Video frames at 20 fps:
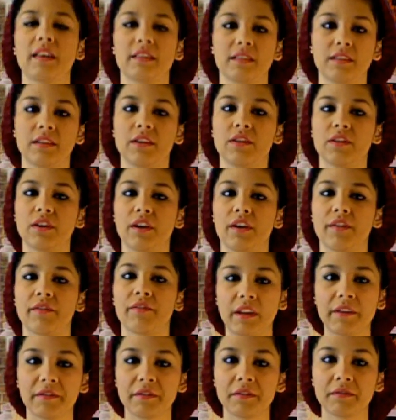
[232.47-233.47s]
Yes, there
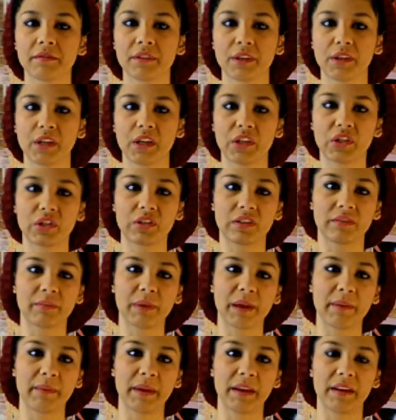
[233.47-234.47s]
are different variations
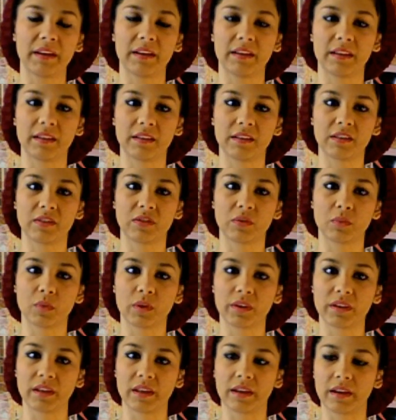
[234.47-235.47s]
of Batman, and this is the
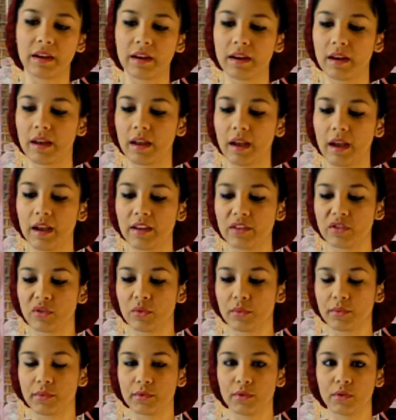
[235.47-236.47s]
one that I
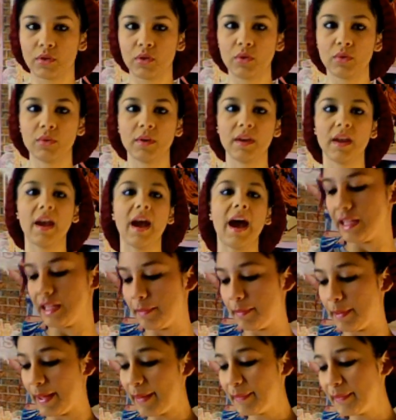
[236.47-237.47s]
chose to do.
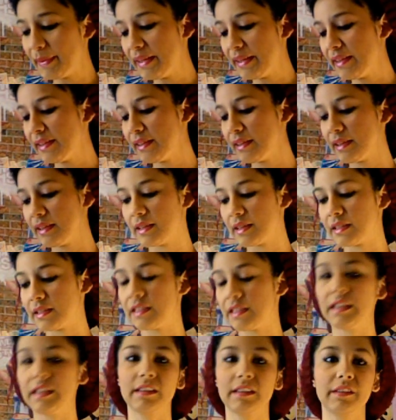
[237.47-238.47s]
Batman
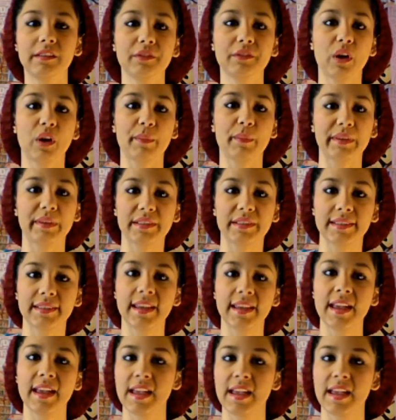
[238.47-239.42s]
Detective Comics